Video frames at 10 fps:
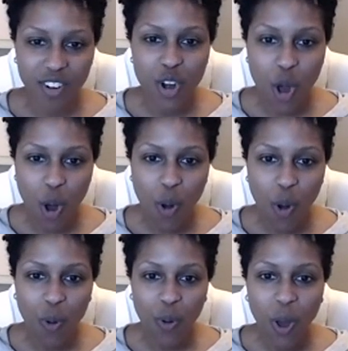what
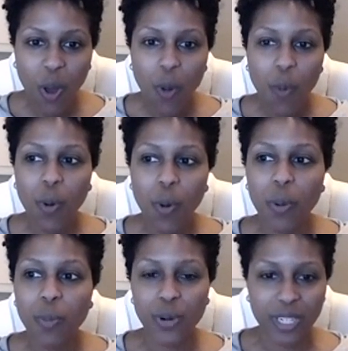brilliance
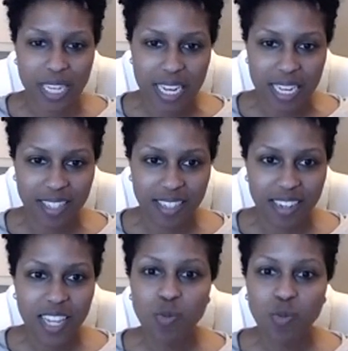is walking by you.